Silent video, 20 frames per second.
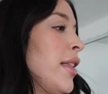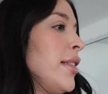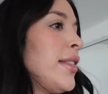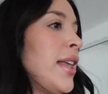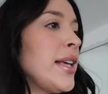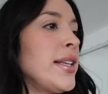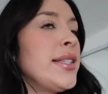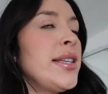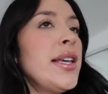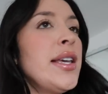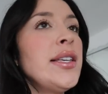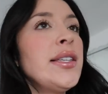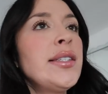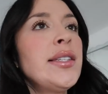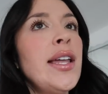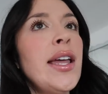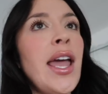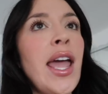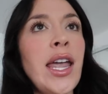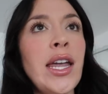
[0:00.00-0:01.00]
this
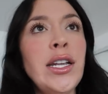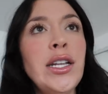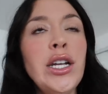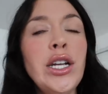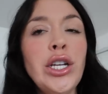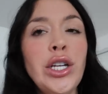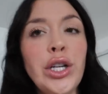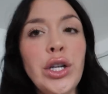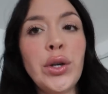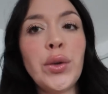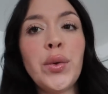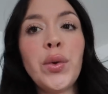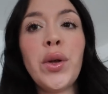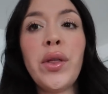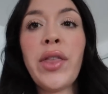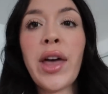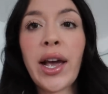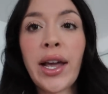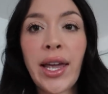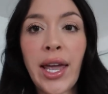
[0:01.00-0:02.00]
is the
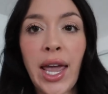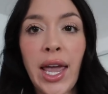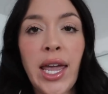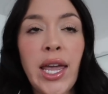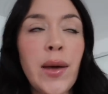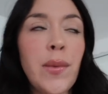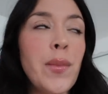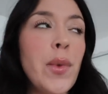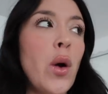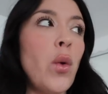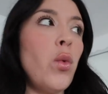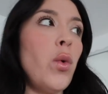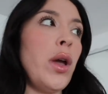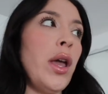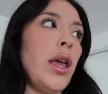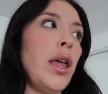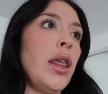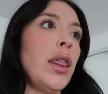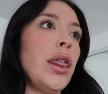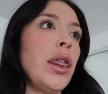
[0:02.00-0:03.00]
ADU that came
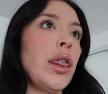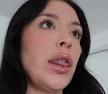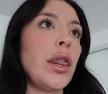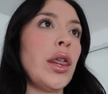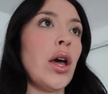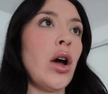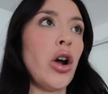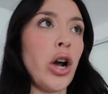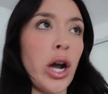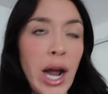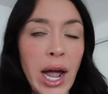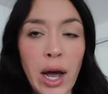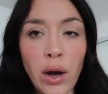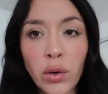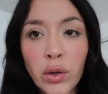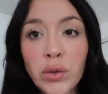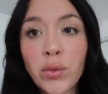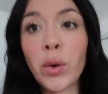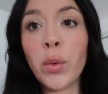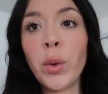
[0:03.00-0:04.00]
with our
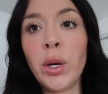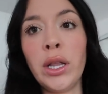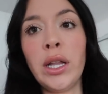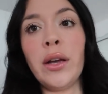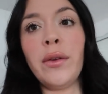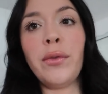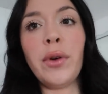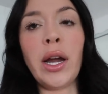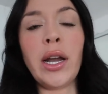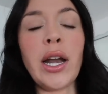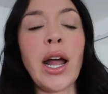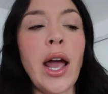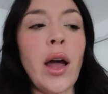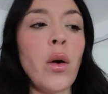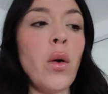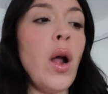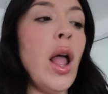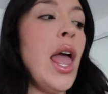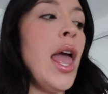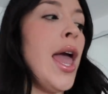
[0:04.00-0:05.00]
house where we live right
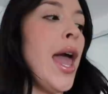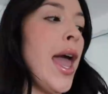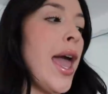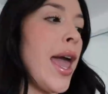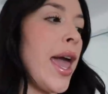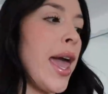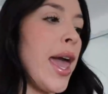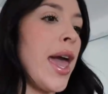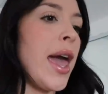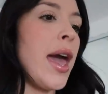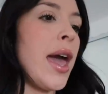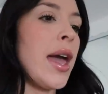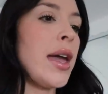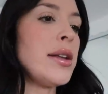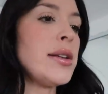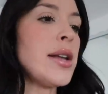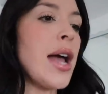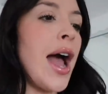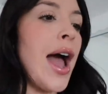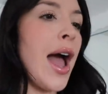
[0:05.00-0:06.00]
now.
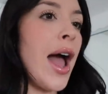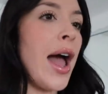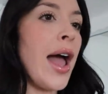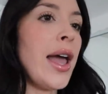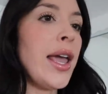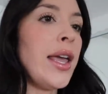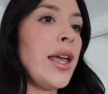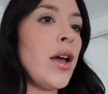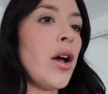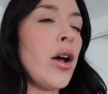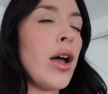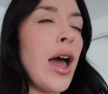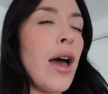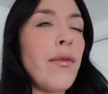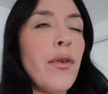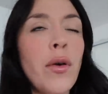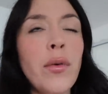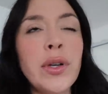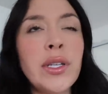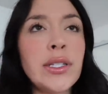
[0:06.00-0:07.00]
And I
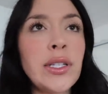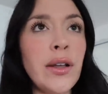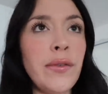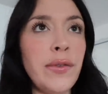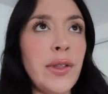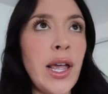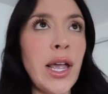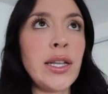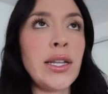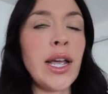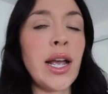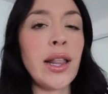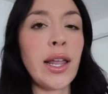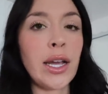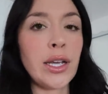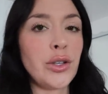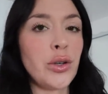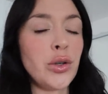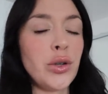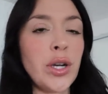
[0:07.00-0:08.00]
have always loved the idea,
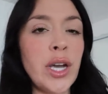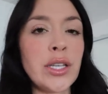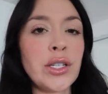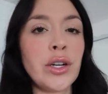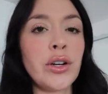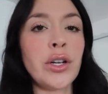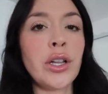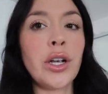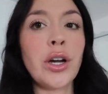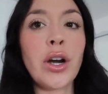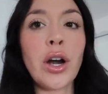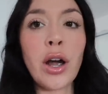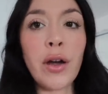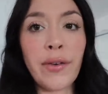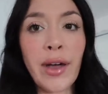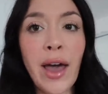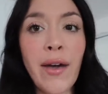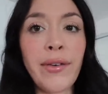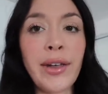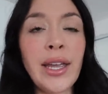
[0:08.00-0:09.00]
like I told you guys earlier,
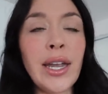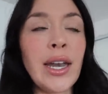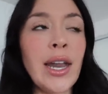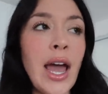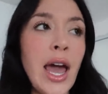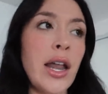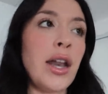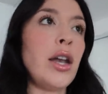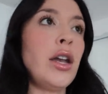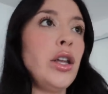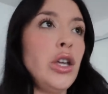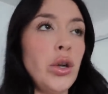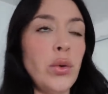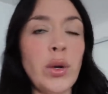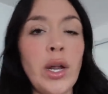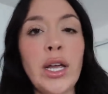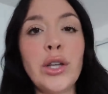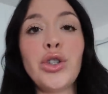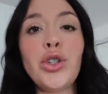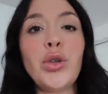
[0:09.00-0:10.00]
of having an added
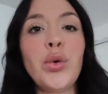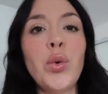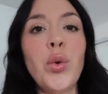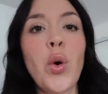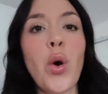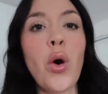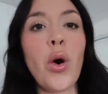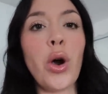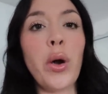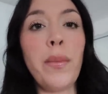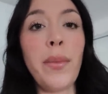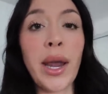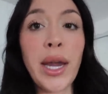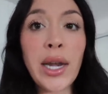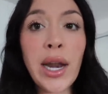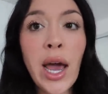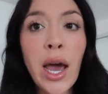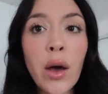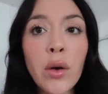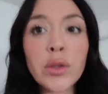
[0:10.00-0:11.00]
unit to our
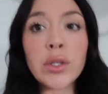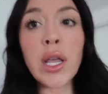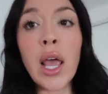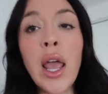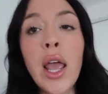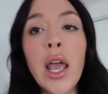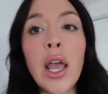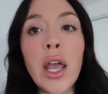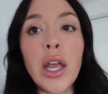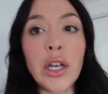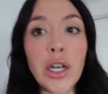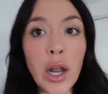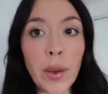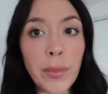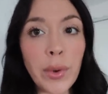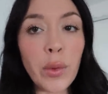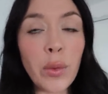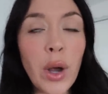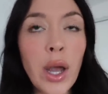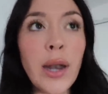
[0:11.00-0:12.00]
main house.
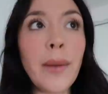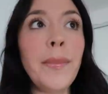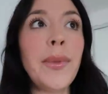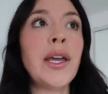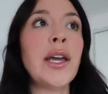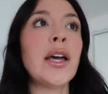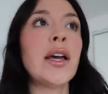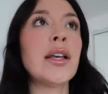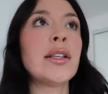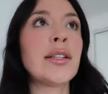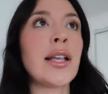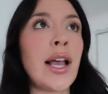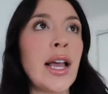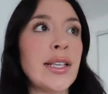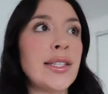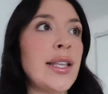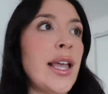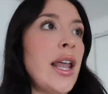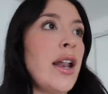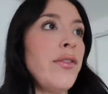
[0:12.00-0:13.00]
Number one, because like
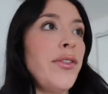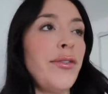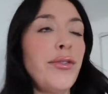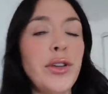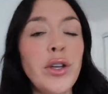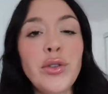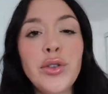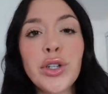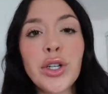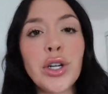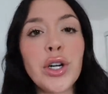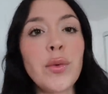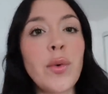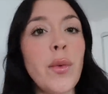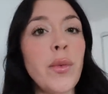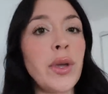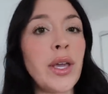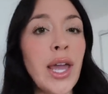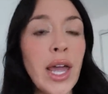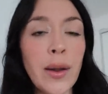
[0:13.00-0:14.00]
I said, in the future,
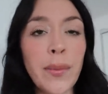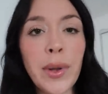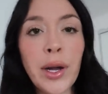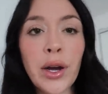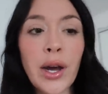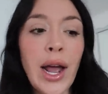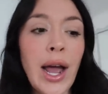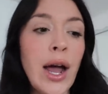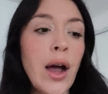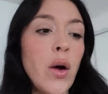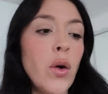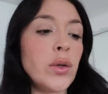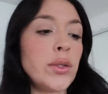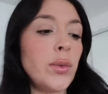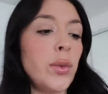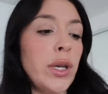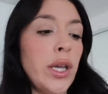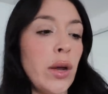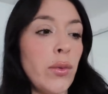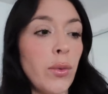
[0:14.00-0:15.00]
when we get a bigger
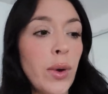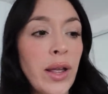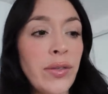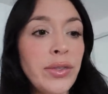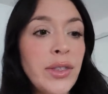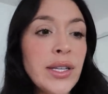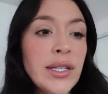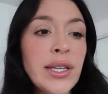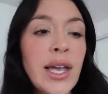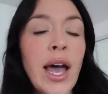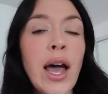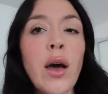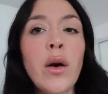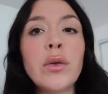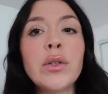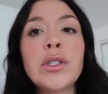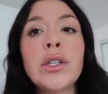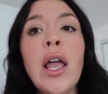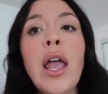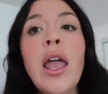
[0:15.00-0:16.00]
house, we can rent this house
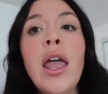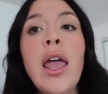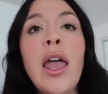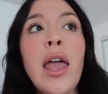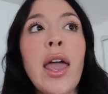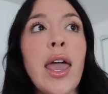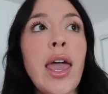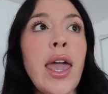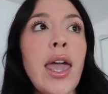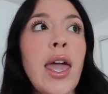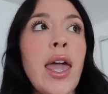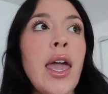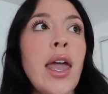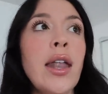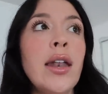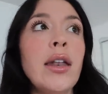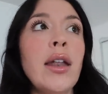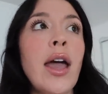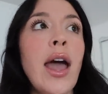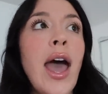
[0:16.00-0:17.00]
house
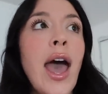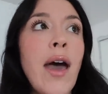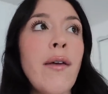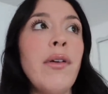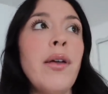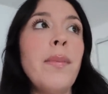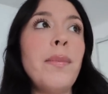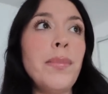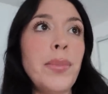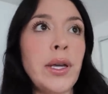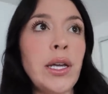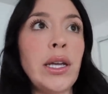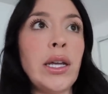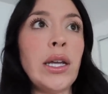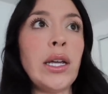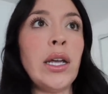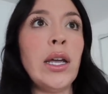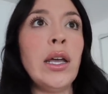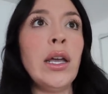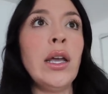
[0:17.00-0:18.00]
and have it
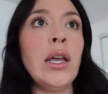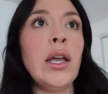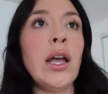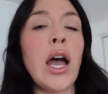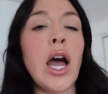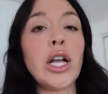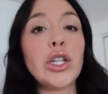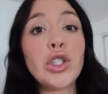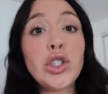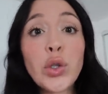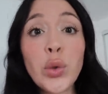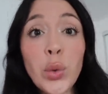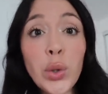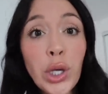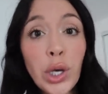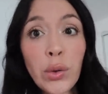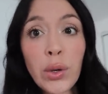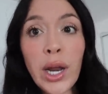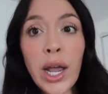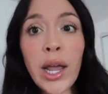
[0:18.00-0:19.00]
be a two
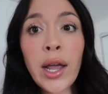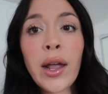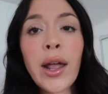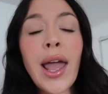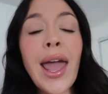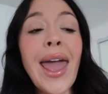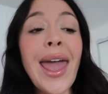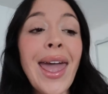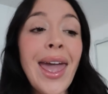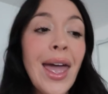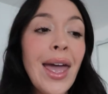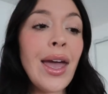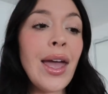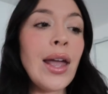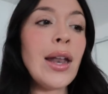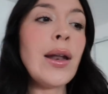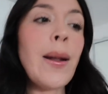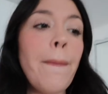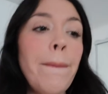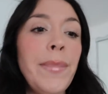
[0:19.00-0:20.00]
unit
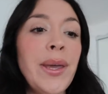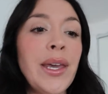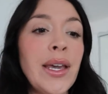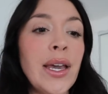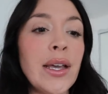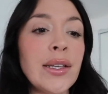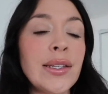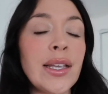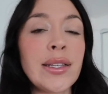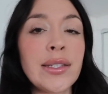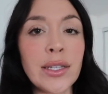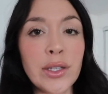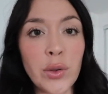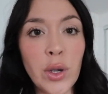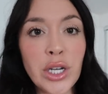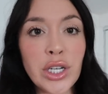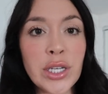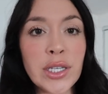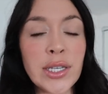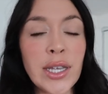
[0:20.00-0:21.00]
and because in
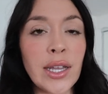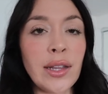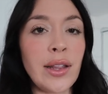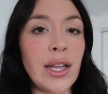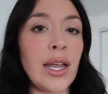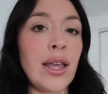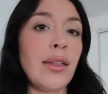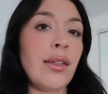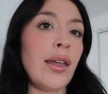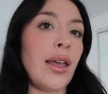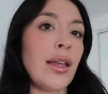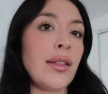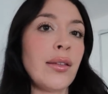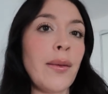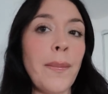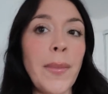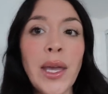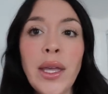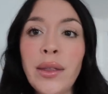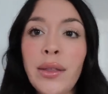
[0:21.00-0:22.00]
situations like this it's
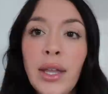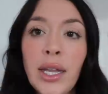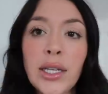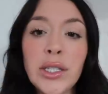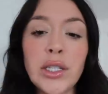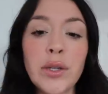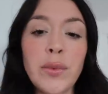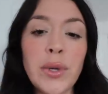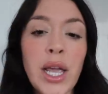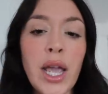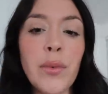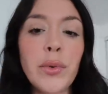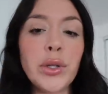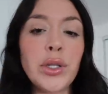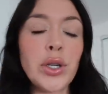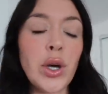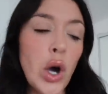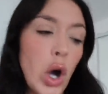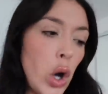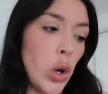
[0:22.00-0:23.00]
amazing to be able
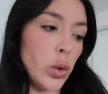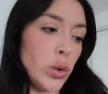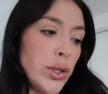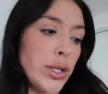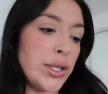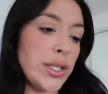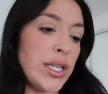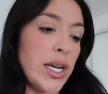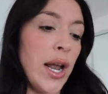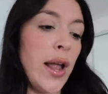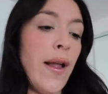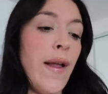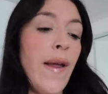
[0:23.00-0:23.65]
to host